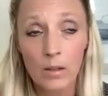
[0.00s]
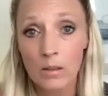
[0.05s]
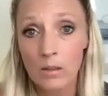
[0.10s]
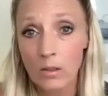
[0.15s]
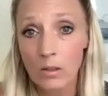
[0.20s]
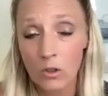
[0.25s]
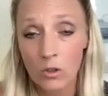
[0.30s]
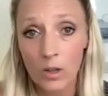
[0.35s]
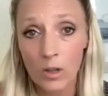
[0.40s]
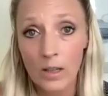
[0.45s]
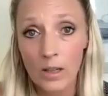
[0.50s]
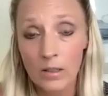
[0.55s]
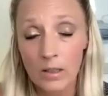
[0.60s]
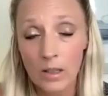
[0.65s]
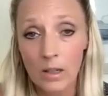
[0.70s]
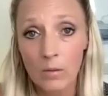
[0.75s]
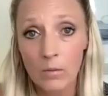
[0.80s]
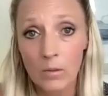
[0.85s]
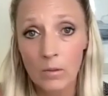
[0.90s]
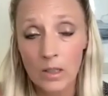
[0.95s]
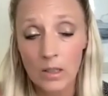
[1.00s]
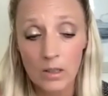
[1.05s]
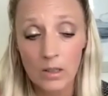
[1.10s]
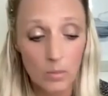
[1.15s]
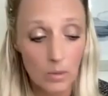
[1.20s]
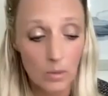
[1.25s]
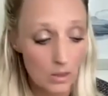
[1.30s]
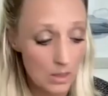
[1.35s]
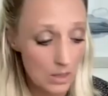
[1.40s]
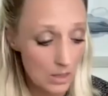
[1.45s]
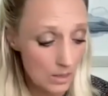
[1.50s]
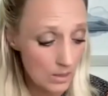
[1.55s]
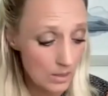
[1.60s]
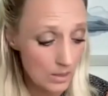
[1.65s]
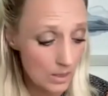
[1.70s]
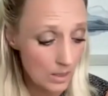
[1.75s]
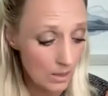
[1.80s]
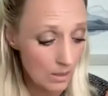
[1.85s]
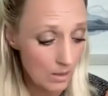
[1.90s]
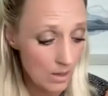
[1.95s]
and the stress that I was
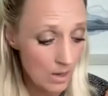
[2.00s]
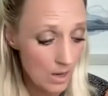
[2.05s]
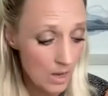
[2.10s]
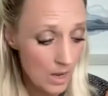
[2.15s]
experiencing